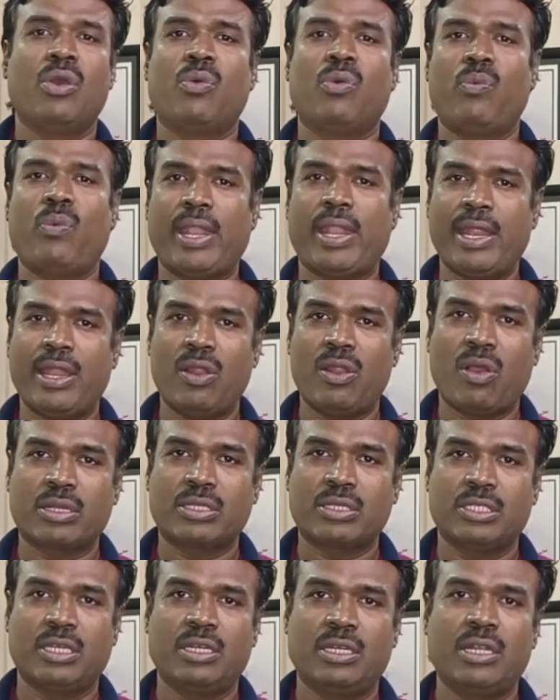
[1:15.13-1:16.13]
When a
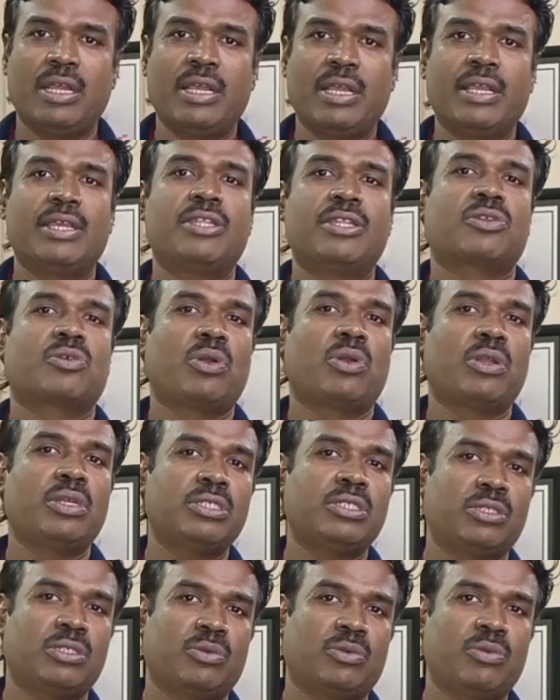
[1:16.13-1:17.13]
doctor is going
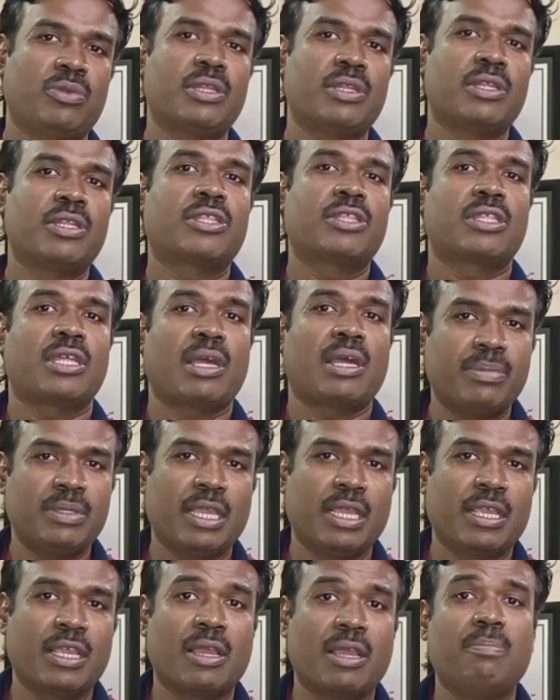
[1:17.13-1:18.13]
to do
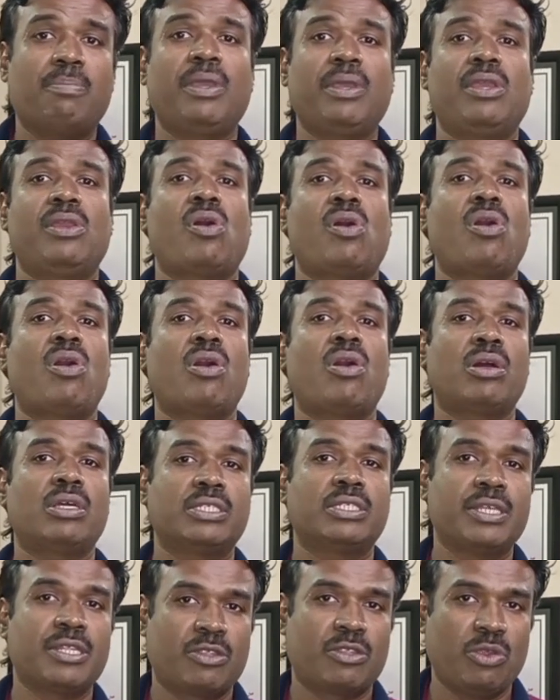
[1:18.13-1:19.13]
something beyond
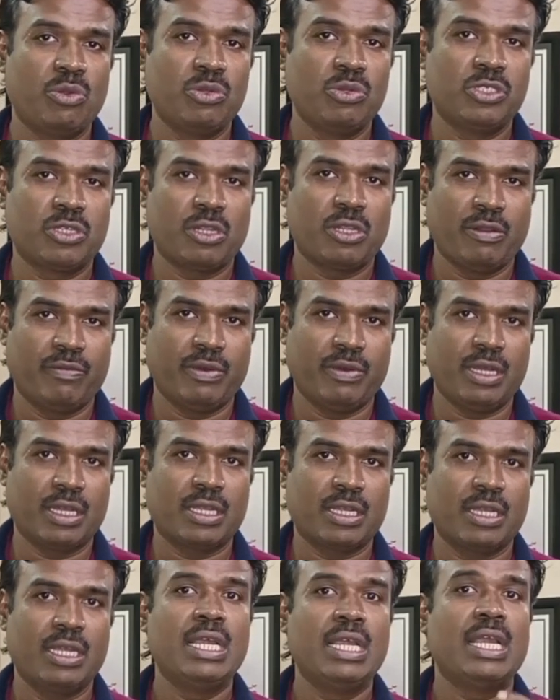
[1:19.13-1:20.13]
his usual work,
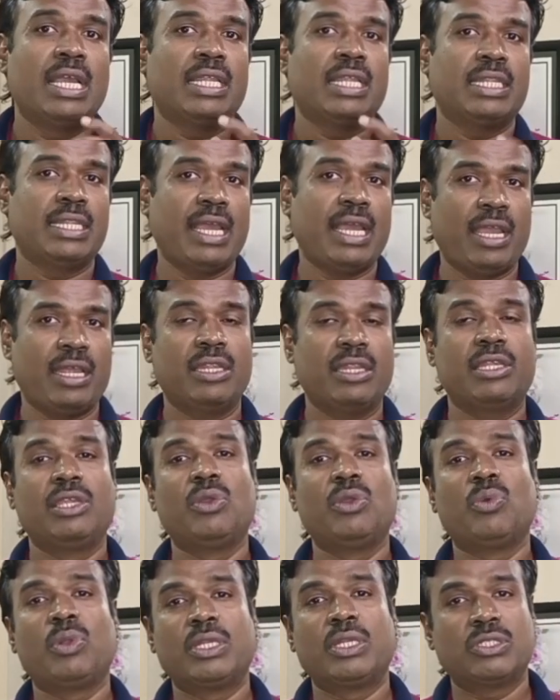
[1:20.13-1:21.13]
then
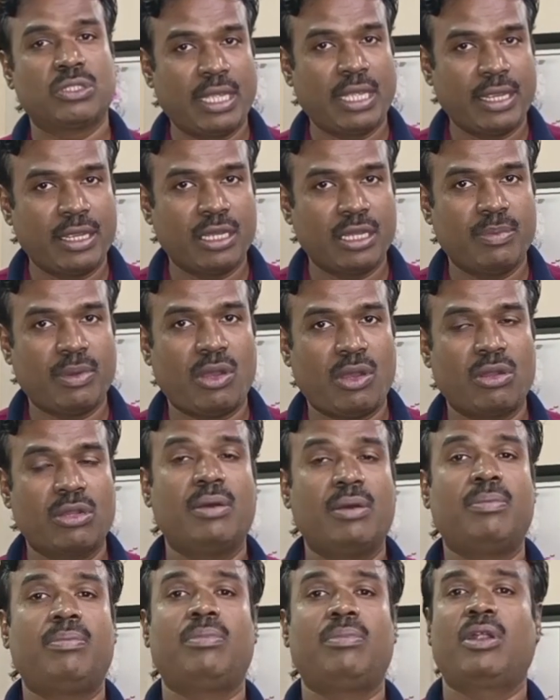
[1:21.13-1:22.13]
you need to think
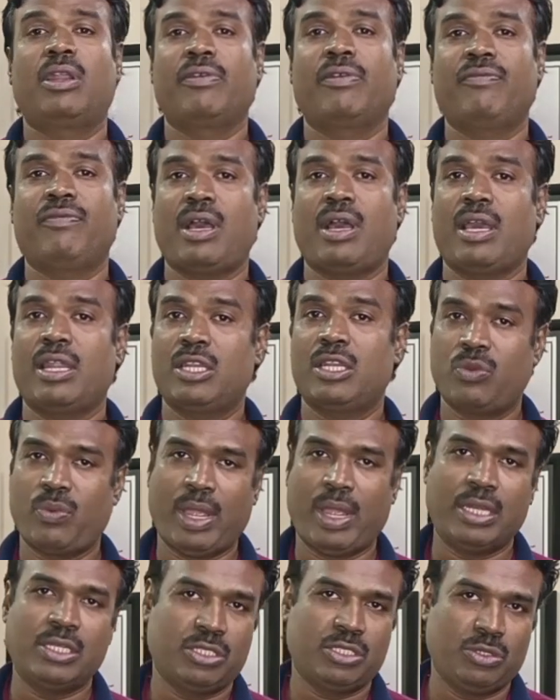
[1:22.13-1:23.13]
about modifier
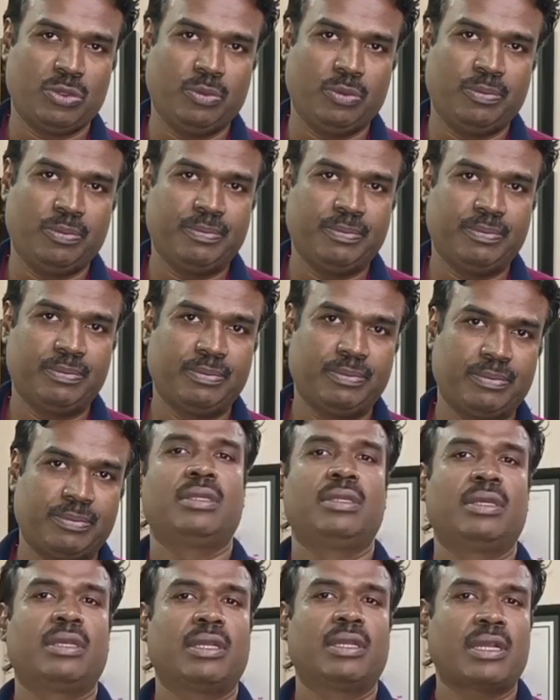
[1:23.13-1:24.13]
22.
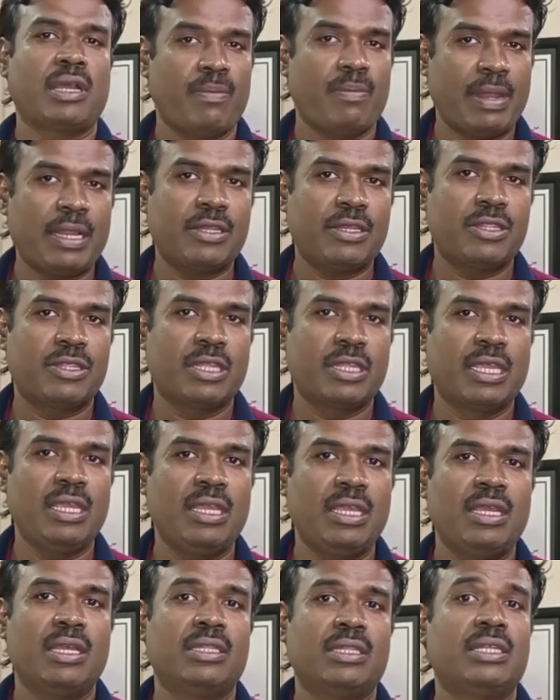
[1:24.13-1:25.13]
Come, let's
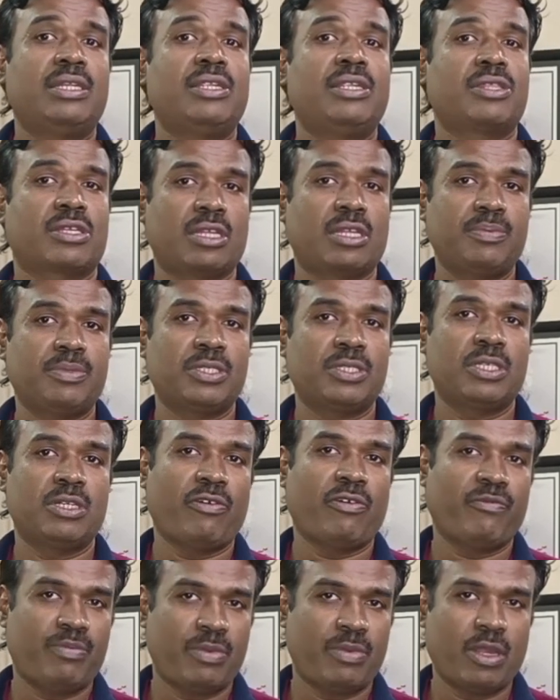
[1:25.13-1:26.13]
see the description
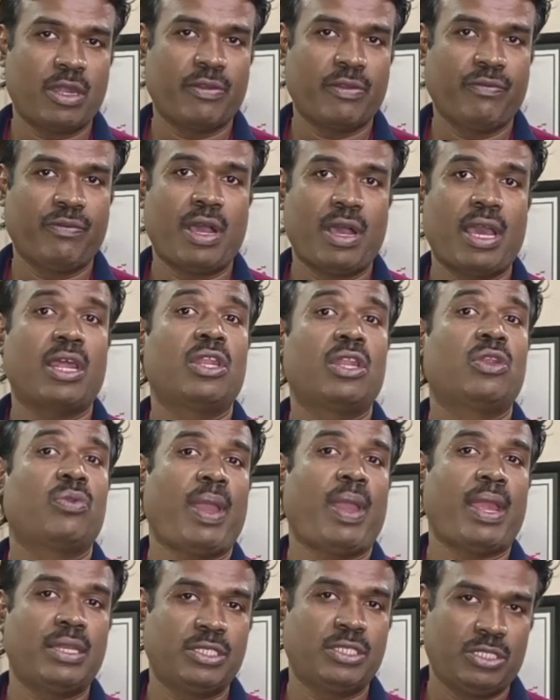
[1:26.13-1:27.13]
of modifier
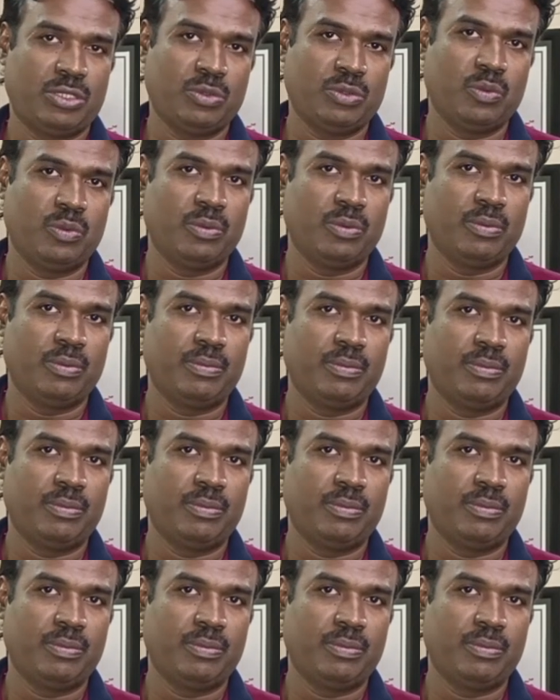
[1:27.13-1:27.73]
22.